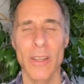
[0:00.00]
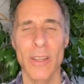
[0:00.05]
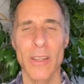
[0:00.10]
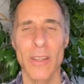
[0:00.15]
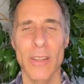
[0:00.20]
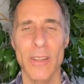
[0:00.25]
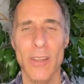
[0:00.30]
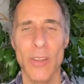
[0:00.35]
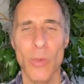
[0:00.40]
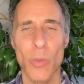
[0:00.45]

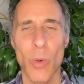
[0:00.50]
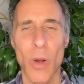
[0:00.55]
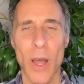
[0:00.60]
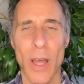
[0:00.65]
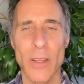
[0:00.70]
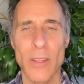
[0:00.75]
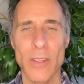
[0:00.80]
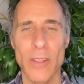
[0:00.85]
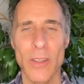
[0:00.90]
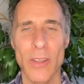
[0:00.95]
Just
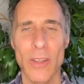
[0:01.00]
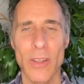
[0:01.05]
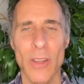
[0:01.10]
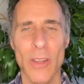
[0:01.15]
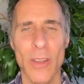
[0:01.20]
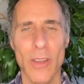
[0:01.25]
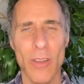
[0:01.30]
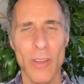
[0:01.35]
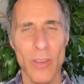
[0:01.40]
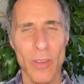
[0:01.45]
watch.
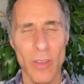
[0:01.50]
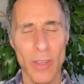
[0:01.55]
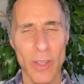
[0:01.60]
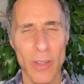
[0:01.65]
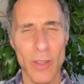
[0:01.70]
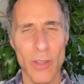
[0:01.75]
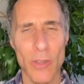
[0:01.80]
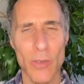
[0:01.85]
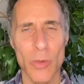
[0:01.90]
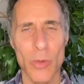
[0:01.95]
See
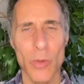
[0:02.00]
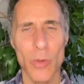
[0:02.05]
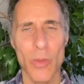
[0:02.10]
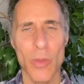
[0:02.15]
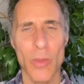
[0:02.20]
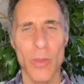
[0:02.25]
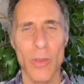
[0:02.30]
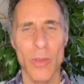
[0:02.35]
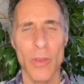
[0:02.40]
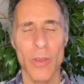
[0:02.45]
the
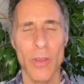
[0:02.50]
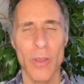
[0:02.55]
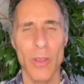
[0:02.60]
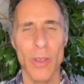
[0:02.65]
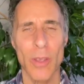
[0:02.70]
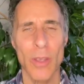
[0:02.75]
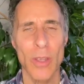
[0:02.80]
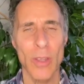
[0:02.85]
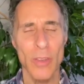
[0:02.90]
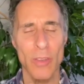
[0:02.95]
truth.
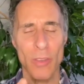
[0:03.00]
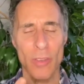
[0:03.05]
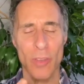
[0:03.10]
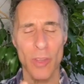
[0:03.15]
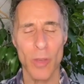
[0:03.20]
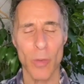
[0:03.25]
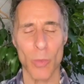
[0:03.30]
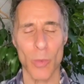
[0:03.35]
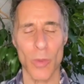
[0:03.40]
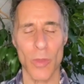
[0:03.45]

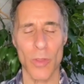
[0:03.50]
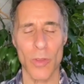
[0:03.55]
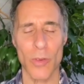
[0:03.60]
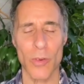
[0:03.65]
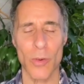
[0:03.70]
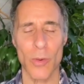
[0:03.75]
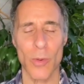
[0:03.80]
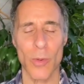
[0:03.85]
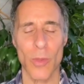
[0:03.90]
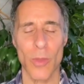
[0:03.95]
Sit with the
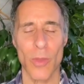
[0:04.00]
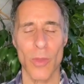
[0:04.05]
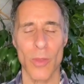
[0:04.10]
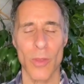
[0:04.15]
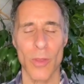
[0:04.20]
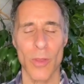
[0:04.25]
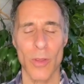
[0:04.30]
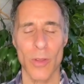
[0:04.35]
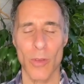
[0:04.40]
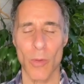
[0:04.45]
truth.
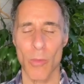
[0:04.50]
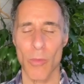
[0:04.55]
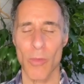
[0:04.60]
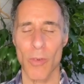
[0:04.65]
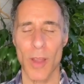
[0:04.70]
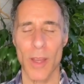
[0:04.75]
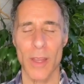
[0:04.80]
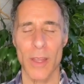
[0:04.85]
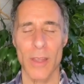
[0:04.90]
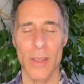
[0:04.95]
Don't
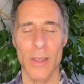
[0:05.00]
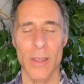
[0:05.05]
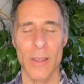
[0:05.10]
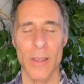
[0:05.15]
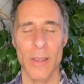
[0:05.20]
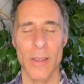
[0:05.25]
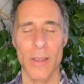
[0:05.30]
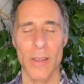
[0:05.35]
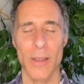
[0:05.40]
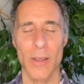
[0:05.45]
fight it.
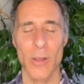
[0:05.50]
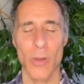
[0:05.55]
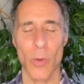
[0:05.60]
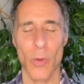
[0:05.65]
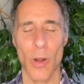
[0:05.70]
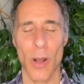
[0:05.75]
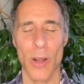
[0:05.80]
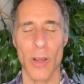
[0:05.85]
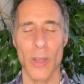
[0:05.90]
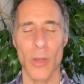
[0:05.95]

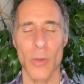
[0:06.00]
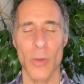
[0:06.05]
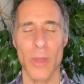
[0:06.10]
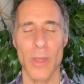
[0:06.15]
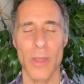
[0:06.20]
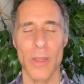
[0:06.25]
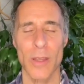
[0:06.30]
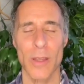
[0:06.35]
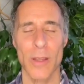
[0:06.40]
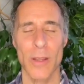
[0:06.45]
Don't argue with
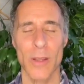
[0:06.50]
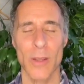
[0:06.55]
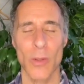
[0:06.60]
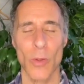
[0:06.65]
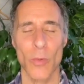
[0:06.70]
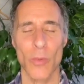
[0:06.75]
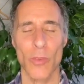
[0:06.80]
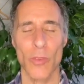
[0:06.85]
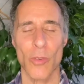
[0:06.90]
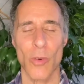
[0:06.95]
it.
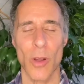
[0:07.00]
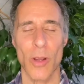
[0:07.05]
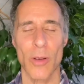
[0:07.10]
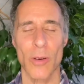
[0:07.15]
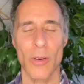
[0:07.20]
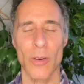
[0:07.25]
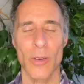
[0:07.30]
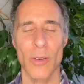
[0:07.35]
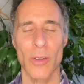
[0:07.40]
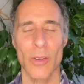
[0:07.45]
Don't
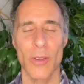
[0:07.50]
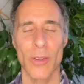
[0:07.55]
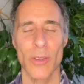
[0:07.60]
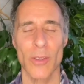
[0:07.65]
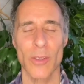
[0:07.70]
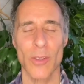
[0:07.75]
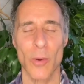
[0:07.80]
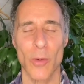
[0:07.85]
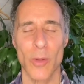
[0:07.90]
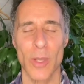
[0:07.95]
struggle.
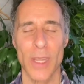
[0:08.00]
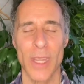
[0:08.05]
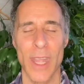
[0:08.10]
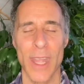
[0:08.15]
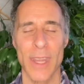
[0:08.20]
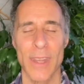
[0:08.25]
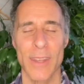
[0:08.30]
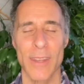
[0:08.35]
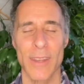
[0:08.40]
Don't negate.